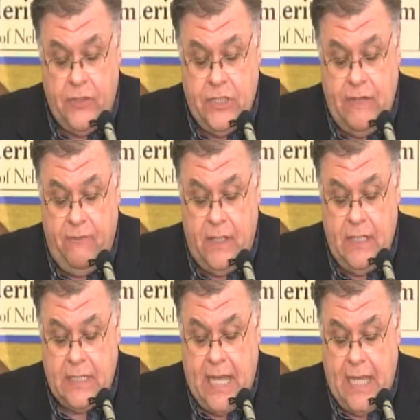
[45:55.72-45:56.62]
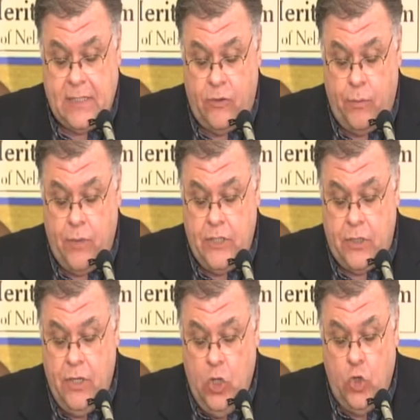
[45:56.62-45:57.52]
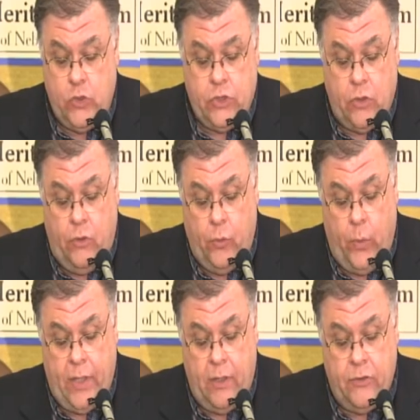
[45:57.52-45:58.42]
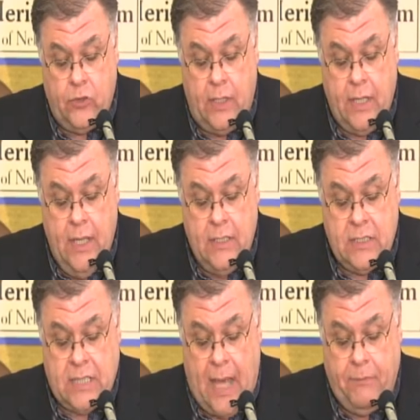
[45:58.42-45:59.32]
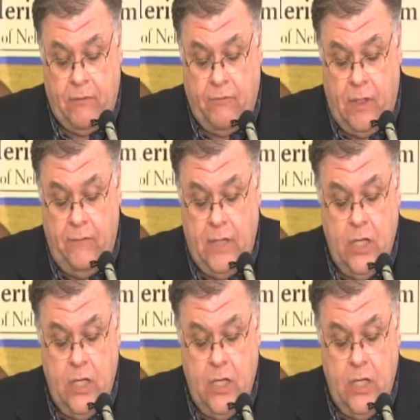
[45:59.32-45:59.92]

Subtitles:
stiffened, his eyes on the preacher, who circled the wicker trunk, stopped in front of it,